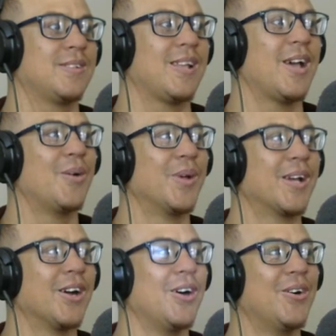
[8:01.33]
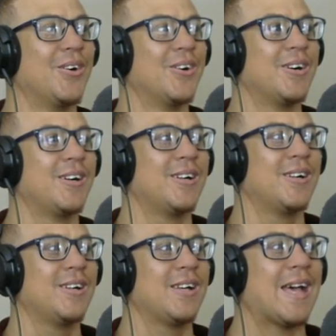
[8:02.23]
There we go.
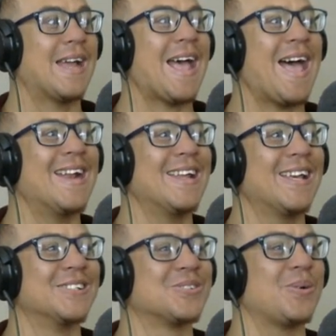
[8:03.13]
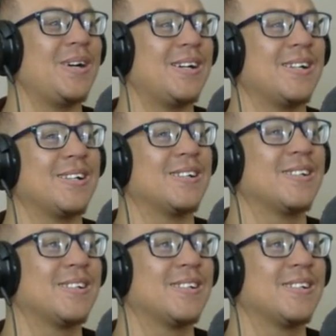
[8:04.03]
And Annie as well.